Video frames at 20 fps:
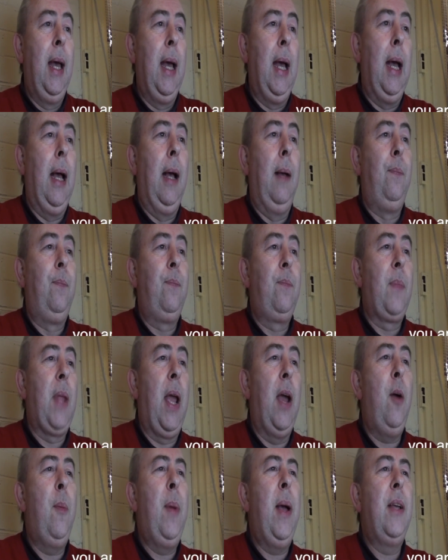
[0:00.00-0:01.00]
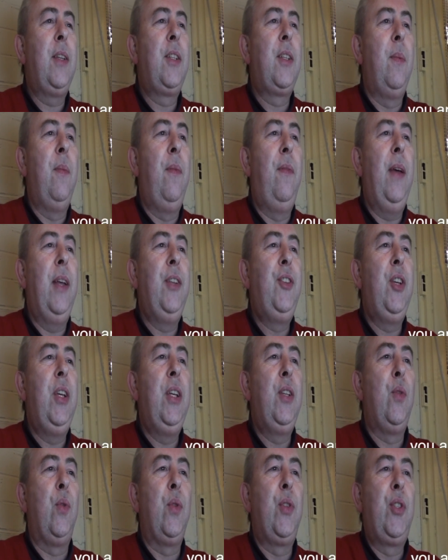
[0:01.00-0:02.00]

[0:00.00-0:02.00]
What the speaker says: How about some veggies or